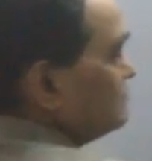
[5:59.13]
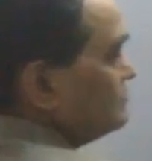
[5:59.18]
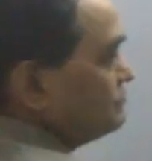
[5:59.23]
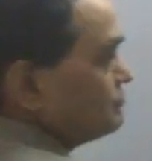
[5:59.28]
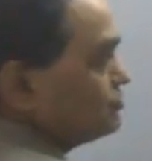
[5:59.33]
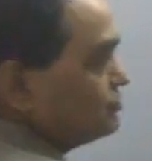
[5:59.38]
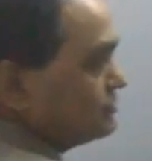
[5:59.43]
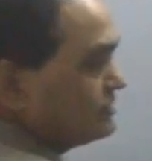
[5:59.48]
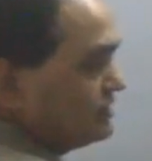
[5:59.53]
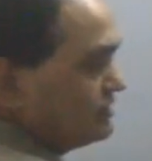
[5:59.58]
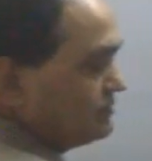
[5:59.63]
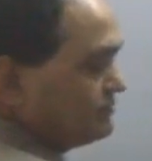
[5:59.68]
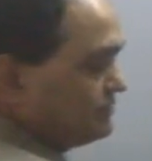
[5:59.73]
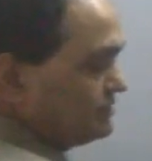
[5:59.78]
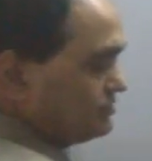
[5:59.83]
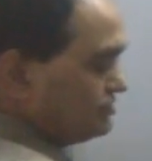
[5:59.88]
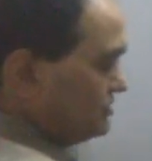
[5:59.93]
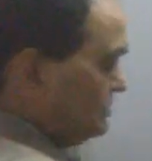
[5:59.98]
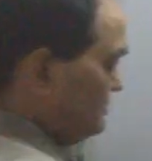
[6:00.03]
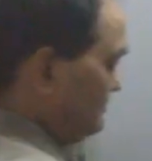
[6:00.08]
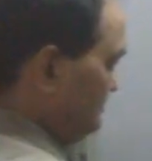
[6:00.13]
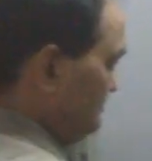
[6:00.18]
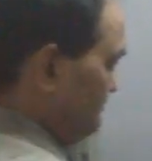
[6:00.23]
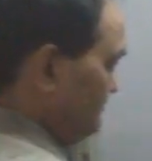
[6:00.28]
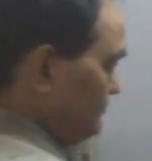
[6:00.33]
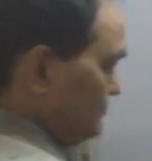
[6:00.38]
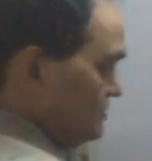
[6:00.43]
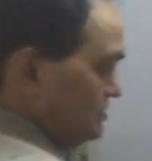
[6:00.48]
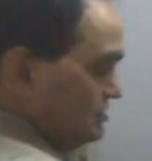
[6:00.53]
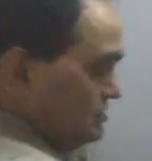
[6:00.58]
equal n plus n.
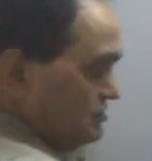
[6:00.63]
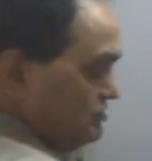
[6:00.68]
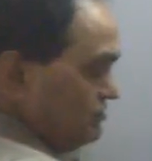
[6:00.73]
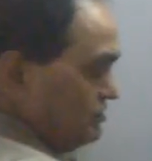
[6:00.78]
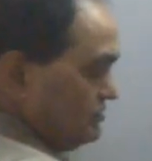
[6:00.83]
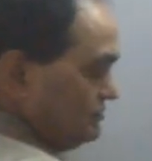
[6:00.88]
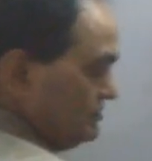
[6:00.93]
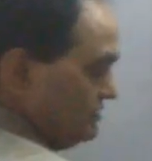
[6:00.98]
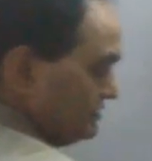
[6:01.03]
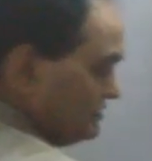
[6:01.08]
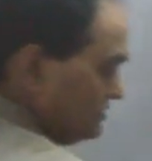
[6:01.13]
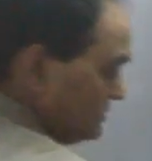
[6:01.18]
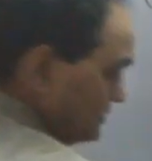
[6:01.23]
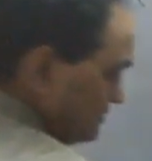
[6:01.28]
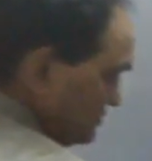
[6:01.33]
And this is our